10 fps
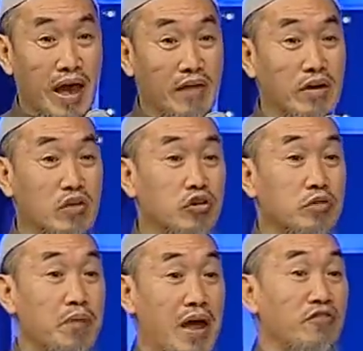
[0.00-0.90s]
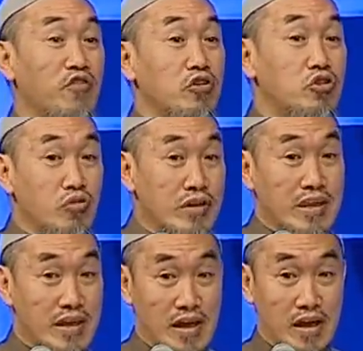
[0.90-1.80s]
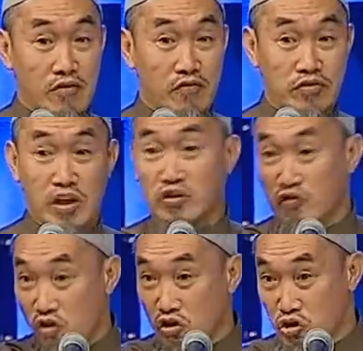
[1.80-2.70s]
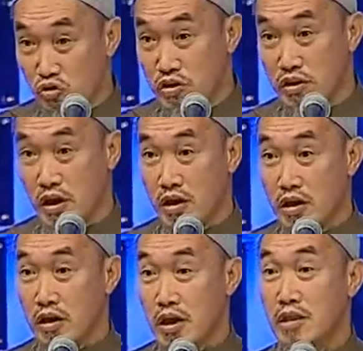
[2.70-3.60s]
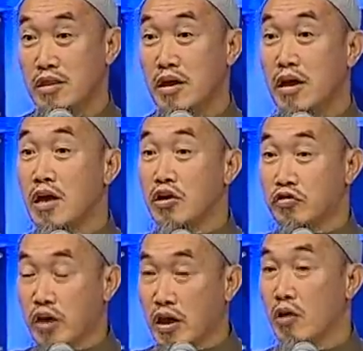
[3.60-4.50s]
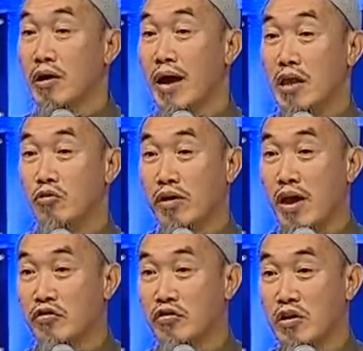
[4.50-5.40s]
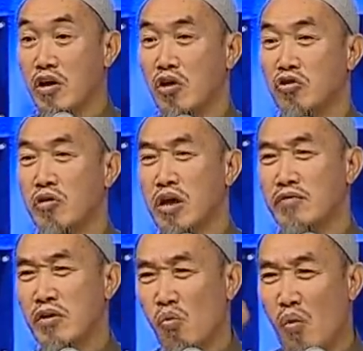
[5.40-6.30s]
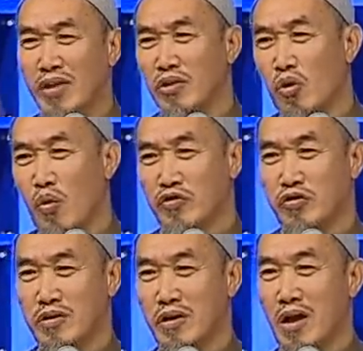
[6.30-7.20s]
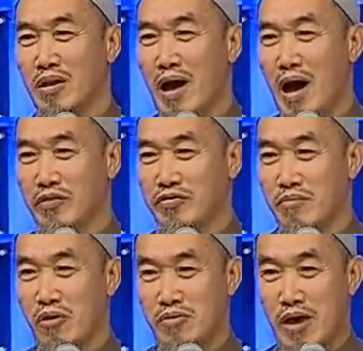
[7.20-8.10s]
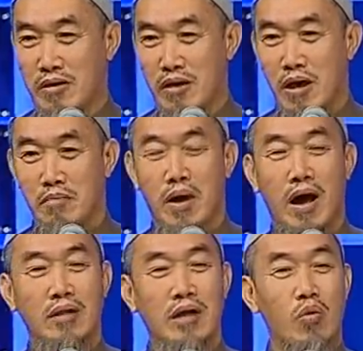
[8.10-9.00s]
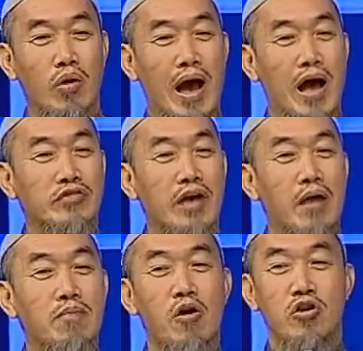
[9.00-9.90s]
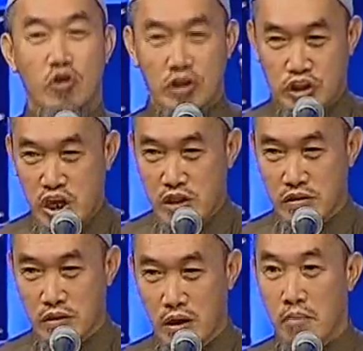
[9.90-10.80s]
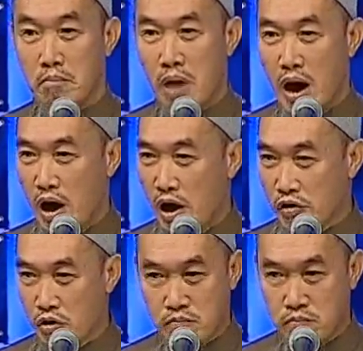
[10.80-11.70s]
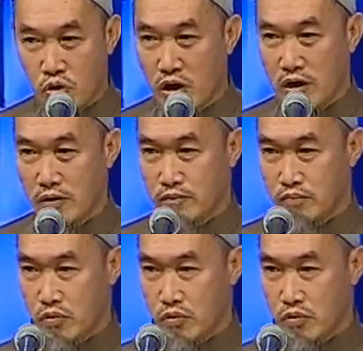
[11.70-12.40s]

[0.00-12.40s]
Whatever you spend for dunya, just for dunya, in the secular education, not even one question Allah asks about that. But Allah will ask about your deen. Ma rabbuk.